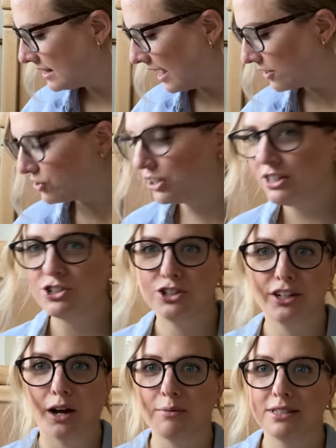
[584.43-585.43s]
Actually, she
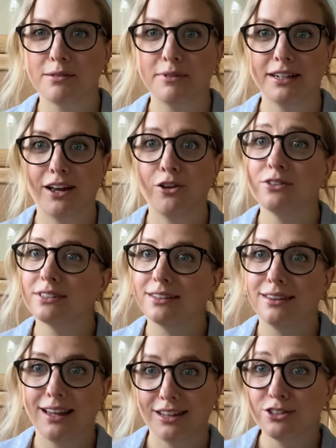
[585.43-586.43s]
got me something else.
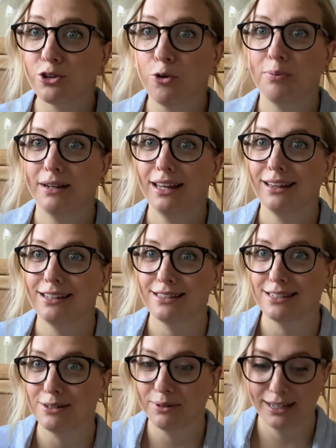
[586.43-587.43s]
Let's open it. Let's
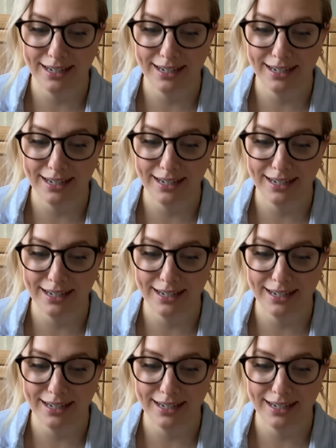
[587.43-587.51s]
see what it